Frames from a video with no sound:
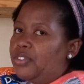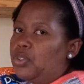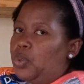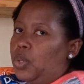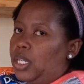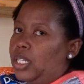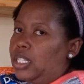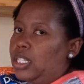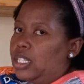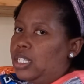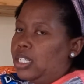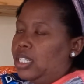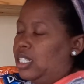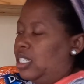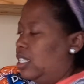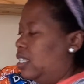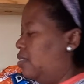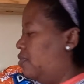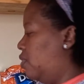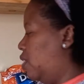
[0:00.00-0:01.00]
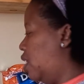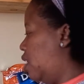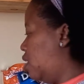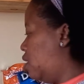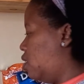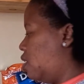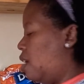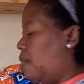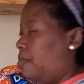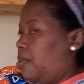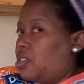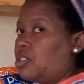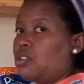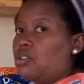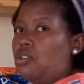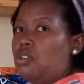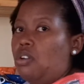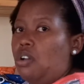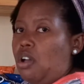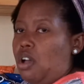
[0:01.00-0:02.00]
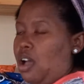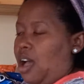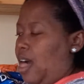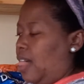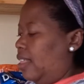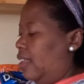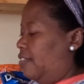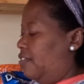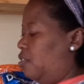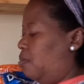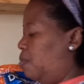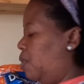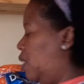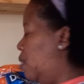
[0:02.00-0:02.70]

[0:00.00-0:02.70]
to wait until Easter for that to happen. So I'll have to put